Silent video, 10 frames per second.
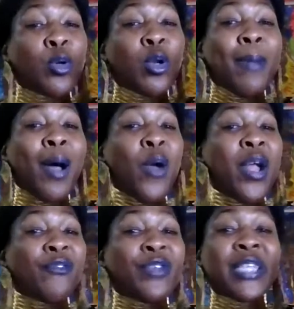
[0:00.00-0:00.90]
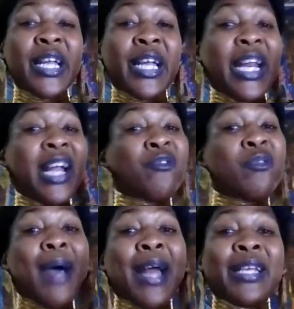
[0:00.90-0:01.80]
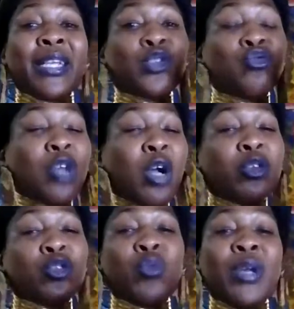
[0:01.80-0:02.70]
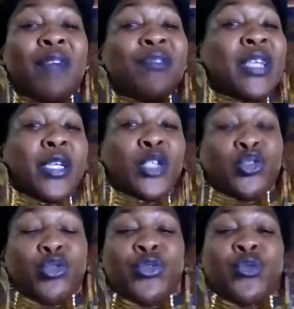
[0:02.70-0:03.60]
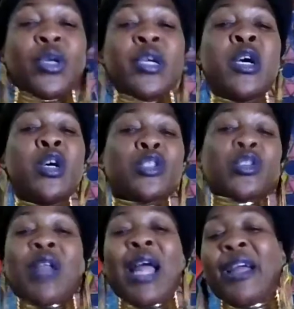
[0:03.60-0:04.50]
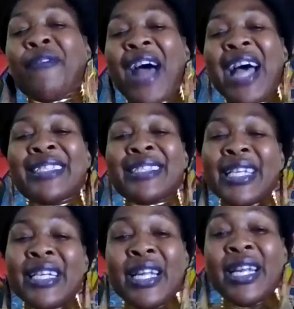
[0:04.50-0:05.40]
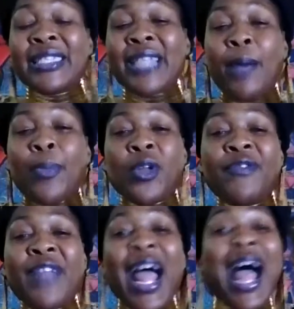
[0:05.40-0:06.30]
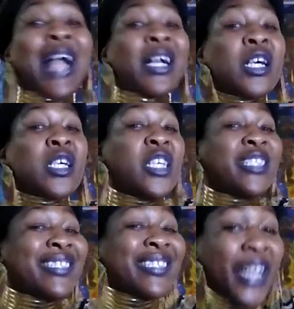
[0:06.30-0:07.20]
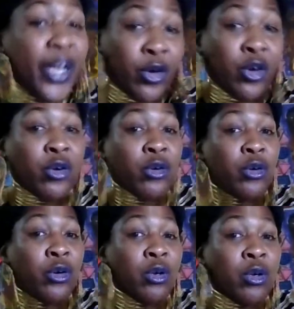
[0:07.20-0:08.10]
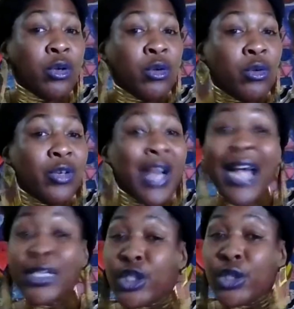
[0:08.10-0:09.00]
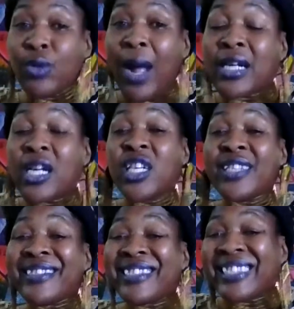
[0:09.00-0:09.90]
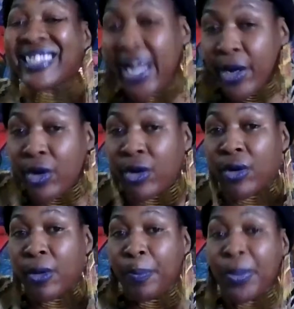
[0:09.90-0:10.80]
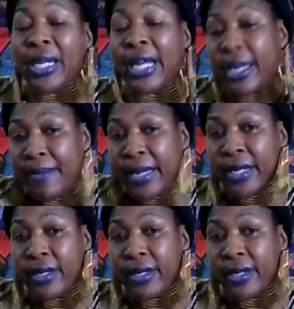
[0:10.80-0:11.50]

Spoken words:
about everything and everybody that you're talking to and everything that you're doing. So, like, if I seen an example of that, I could consider, I could consider polygamy.